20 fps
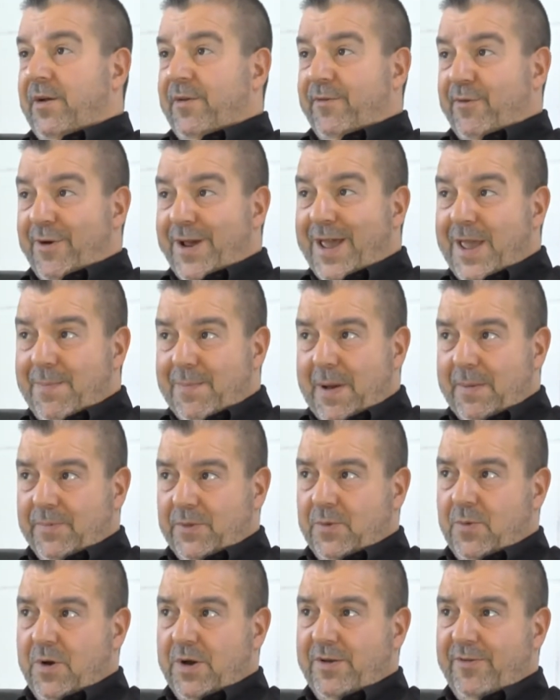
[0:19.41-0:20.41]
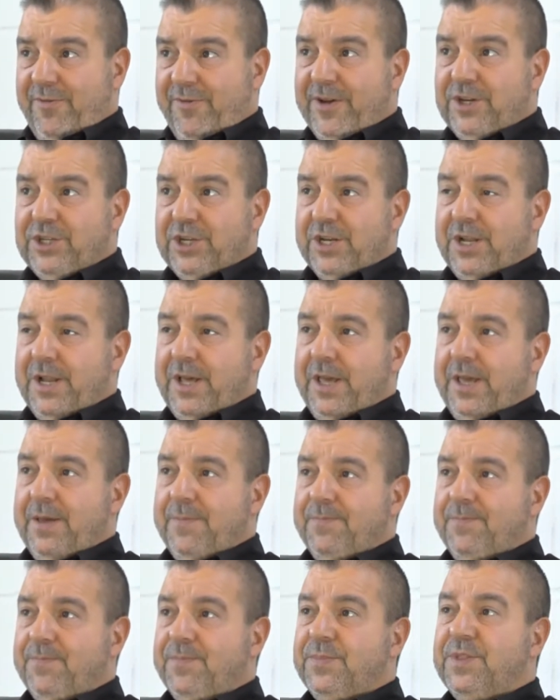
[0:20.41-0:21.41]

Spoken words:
For a heat pump to work efficiently,